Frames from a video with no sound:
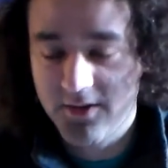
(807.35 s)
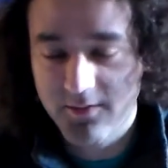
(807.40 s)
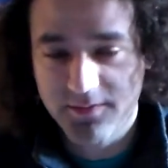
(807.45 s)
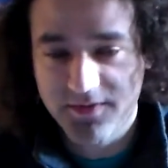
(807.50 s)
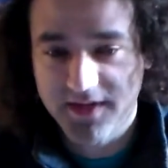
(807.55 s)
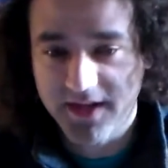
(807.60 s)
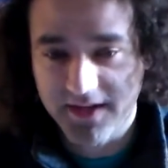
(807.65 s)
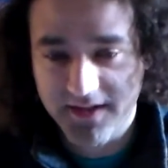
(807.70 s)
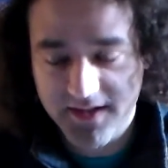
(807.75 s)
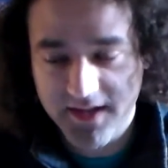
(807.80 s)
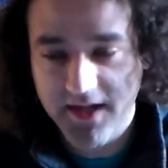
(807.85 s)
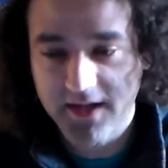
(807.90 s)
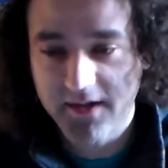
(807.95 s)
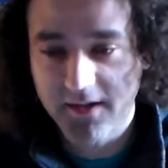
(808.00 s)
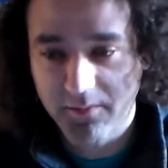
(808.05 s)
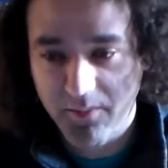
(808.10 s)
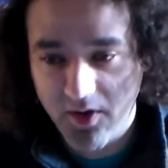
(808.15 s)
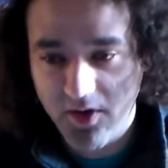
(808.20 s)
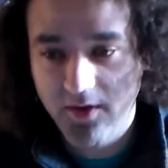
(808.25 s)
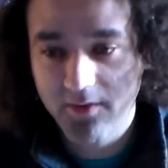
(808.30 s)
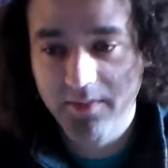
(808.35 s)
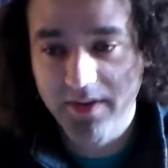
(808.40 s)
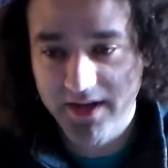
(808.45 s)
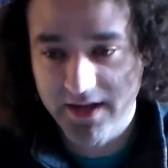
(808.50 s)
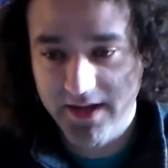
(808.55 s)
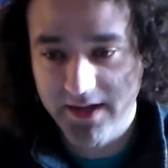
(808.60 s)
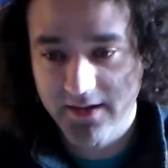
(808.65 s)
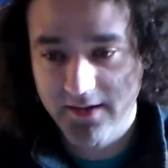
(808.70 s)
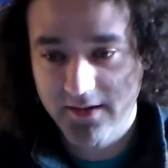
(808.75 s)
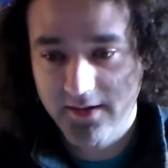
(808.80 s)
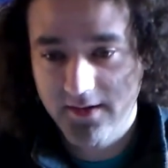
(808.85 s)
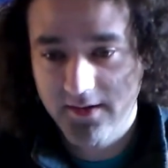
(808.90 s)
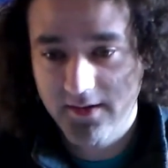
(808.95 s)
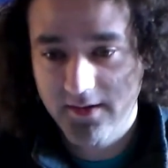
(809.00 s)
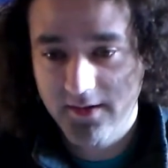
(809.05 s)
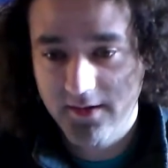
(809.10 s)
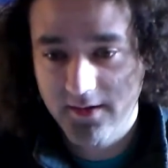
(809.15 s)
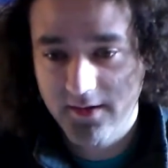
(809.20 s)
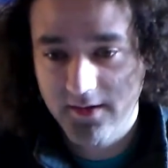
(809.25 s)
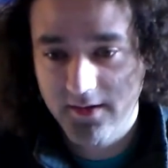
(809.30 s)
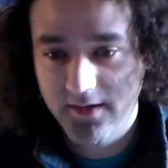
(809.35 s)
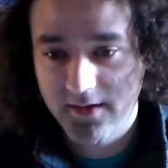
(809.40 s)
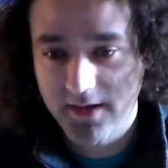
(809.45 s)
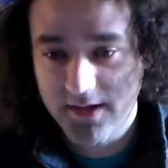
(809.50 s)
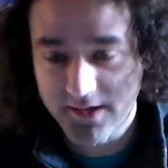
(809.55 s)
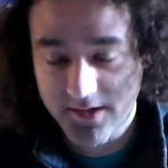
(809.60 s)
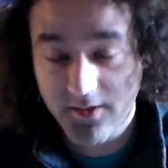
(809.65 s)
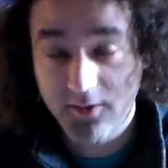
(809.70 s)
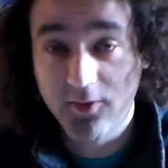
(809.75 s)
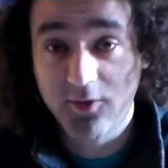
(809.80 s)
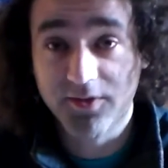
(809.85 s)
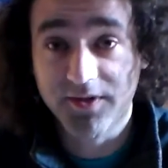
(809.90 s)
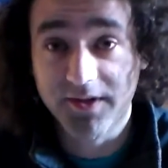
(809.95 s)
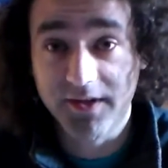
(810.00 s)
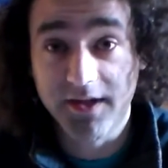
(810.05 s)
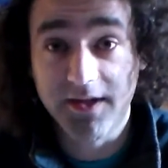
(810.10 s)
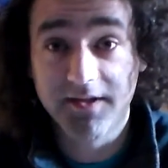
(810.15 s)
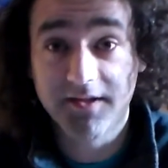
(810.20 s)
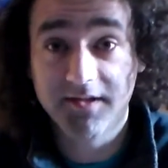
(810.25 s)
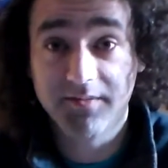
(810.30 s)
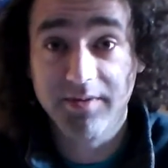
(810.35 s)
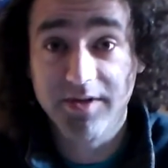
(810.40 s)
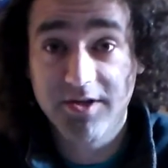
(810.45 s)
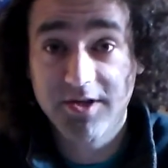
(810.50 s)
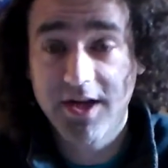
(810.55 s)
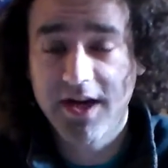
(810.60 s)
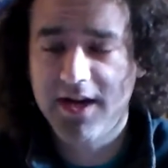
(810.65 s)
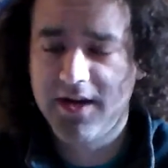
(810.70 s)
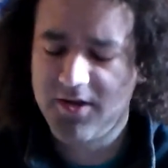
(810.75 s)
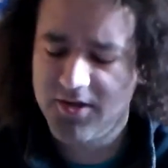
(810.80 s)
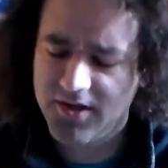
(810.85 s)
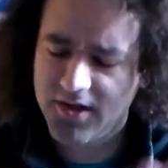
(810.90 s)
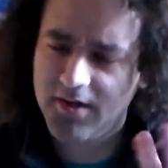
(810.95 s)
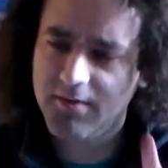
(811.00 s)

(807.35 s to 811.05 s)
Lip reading: She was like saying the bulb in it is old and needs to be changed.